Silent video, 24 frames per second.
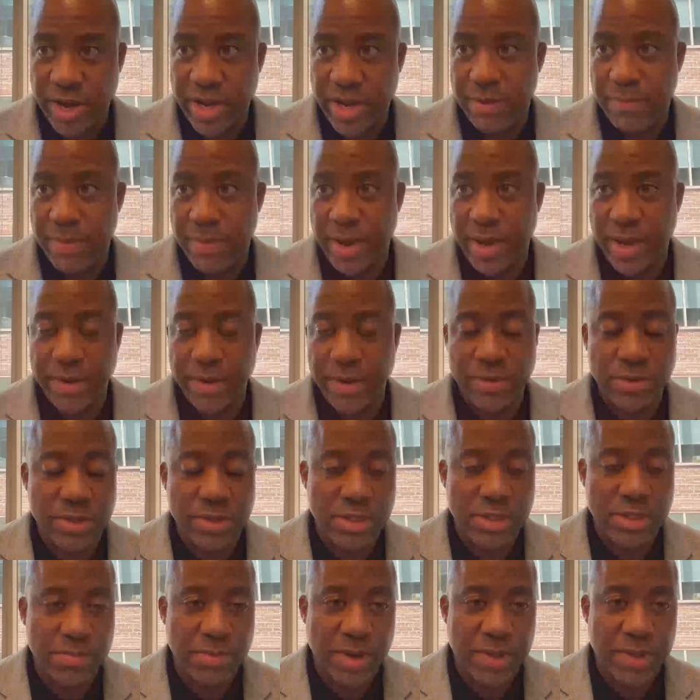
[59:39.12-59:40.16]
AMA
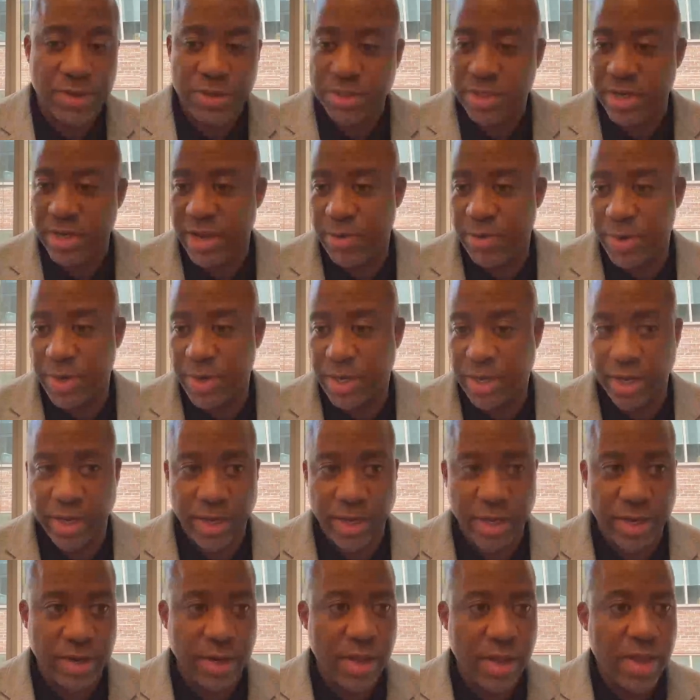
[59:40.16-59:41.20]
of this Mother's Day
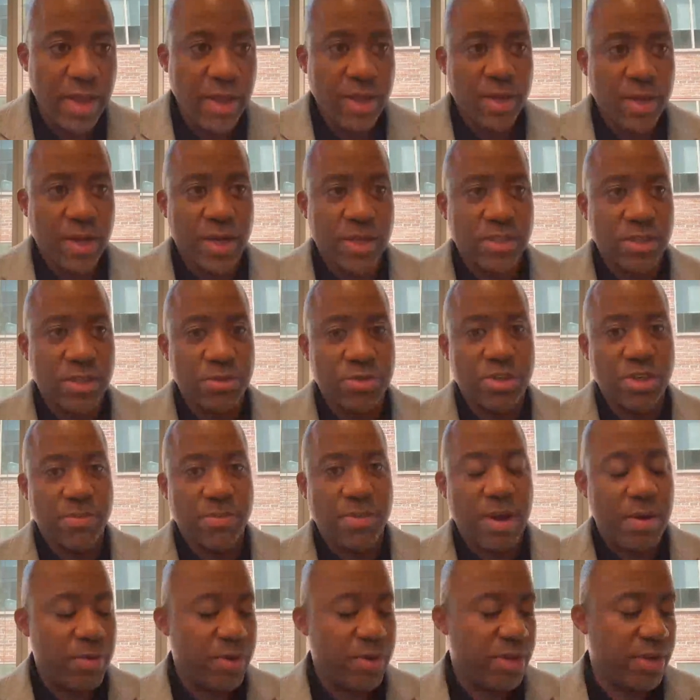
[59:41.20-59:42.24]
weekend. Uh, so,
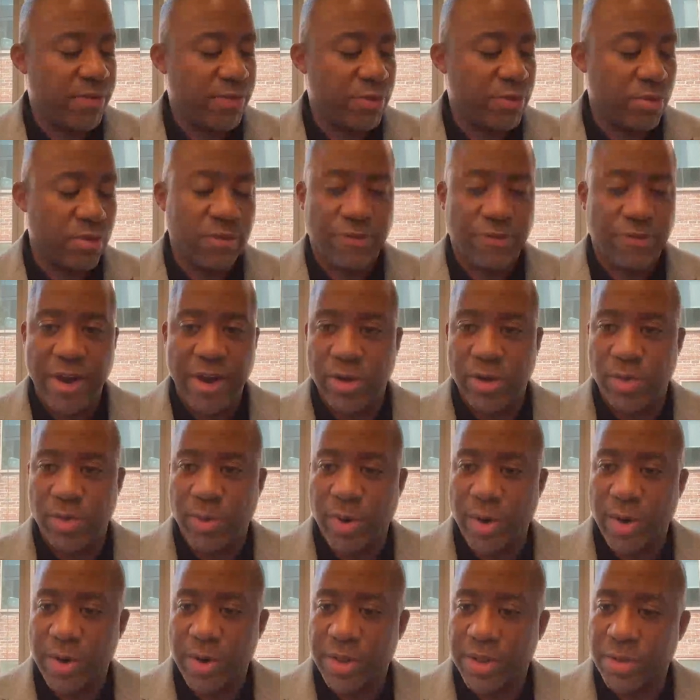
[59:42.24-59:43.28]
Jim, I will give you the final
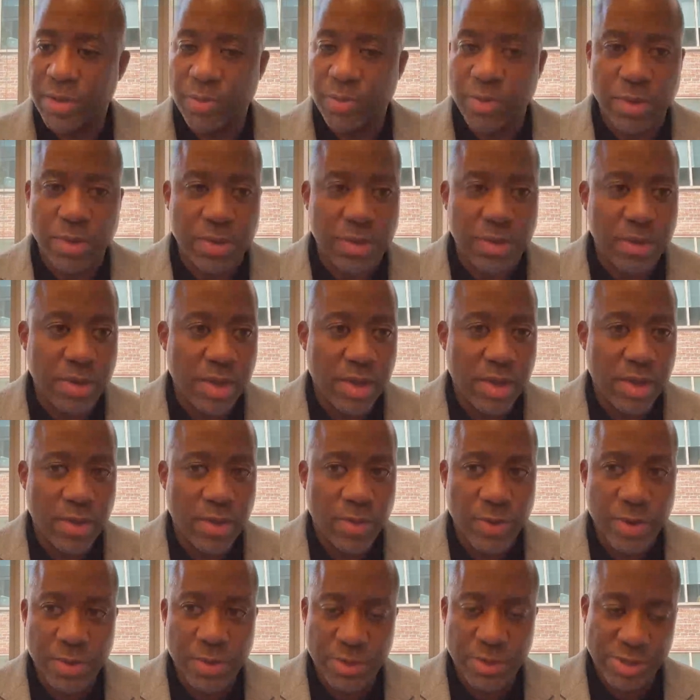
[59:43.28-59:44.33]
word, and then we will
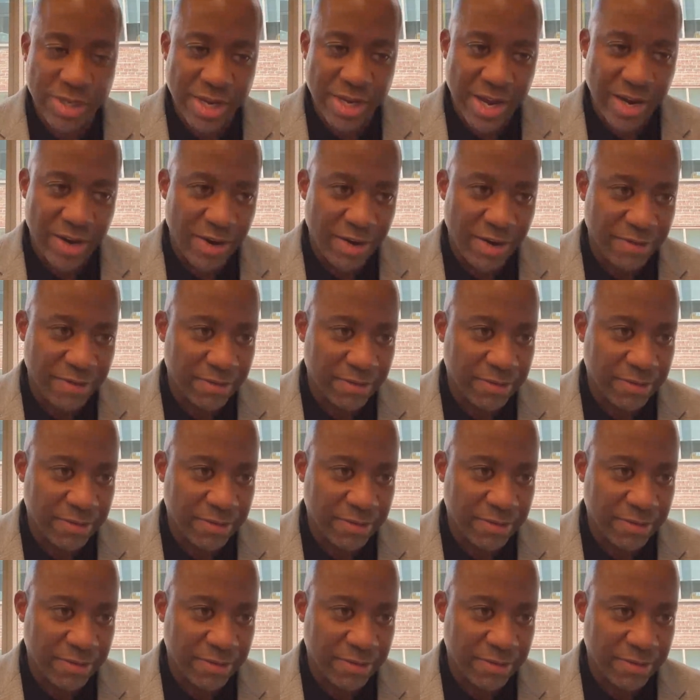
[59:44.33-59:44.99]
we will sign off.